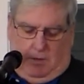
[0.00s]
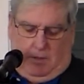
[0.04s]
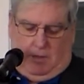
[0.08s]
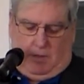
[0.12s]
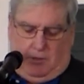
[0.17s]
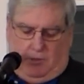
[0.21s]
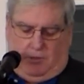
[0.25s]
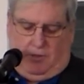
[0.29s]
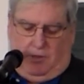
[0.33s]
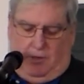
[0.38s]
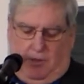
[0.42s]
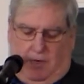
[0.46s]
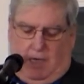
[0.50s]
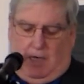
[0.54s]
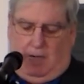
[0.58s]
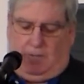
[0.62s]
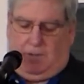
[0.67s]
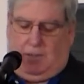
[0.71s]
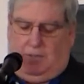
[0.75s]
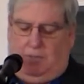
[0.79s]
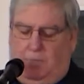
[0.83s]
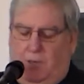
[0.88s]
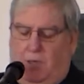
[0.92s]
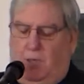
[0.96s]
They'd turn
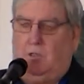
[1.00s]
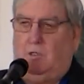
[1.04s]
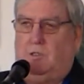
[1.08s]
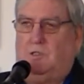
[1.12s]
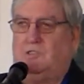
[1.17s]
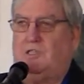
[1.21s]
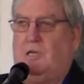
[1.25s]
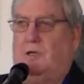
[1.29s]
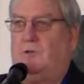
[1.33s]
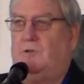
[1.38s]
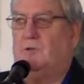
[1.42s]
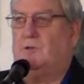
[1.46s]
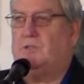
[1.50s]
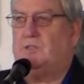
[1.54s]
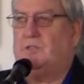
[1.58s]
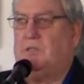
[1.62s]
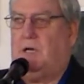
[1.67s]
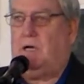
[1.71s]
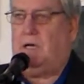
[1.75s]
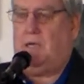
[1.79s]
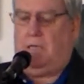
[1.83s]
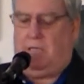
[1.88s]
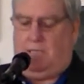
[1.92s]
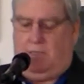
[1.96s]
empty barrels on their
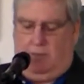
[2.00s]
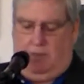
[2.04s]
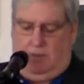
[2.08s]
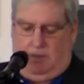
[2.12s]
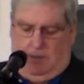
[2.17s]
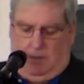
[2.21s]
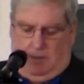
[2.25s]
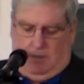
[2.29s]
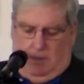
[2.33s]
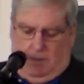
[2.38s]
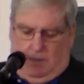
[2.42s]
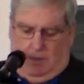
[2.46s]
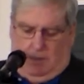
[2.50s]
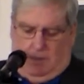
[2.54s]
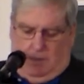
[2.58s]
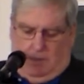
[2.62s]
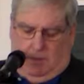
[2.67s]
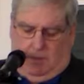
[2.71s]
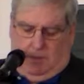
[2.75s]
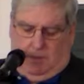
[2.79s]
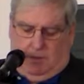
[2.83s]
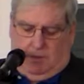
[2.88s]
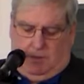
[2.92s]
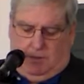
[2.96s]
side,
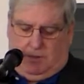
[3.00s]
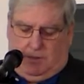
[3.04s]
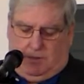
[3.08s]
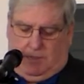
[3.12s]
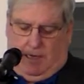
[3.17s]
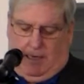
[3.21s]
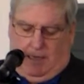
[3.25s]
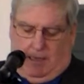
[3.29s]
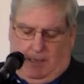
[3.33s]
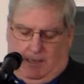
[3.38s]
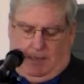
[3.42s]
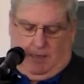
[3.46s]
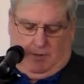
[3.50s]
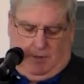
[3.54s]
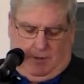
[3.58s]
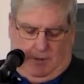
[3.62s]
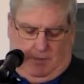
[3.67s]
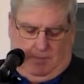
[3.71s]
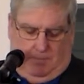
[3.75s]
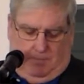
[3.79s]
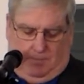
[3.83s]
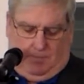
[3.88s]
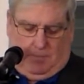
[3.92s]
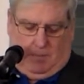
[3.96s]
stand
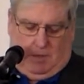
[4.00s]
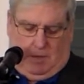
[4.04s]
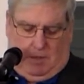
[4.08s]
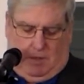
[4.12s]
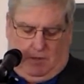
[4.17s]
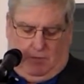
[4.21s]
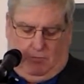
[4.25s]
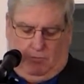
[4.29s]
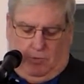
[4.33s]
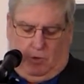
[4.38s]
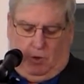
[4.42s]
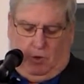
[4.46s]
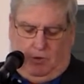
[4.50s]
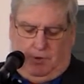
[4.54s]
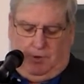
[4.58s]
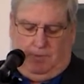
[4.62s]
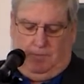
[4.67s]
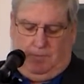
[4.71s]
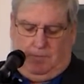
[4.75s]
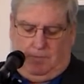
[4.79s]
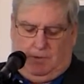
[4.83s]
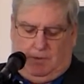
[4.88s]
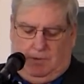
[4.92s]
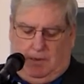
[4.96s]
on them, and then roll
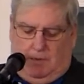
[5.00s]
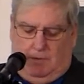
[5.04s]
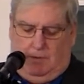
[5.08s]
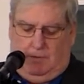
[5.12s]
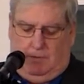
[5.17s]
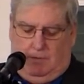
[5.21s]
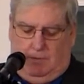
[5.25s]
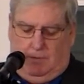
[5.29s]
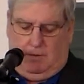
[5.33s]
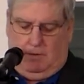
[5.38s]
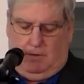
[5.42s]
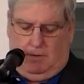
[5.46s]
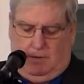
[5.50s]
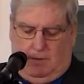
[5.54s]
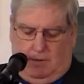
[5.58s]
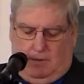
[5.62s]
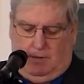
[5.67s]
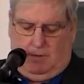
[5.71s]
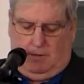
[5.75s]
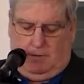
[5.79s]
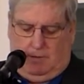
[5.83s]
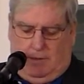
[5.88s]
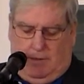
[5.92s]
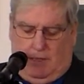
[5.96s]
them
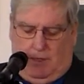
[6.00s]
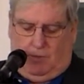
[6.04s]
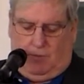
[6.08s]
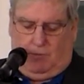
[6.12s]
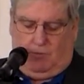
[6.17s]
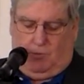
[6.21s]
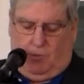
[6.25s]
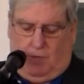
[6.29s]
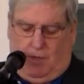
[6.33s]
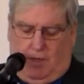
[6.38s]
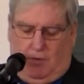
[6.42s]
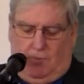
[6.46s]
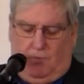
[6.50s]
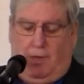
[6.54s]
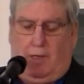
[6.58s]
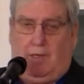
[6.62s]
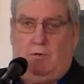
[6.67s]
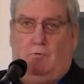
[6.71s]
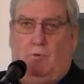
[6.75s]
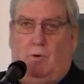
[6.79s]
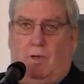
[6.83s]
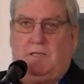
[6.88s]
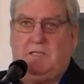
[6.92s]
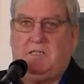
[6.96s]
down the
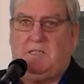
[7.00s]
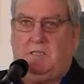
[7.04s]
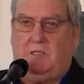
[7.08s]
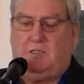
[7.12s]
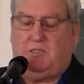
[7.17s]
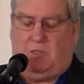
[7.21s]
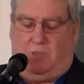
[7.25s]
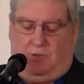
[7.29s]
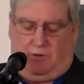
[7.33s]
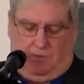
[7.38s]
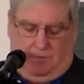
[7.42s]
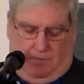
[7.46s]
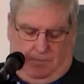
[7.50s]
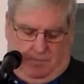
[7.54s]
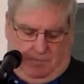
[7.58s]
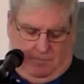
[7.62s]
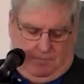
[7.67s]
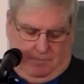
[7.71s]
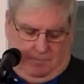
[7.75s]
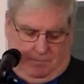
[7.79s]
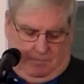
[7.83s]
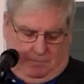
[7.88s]
driveway and race each other.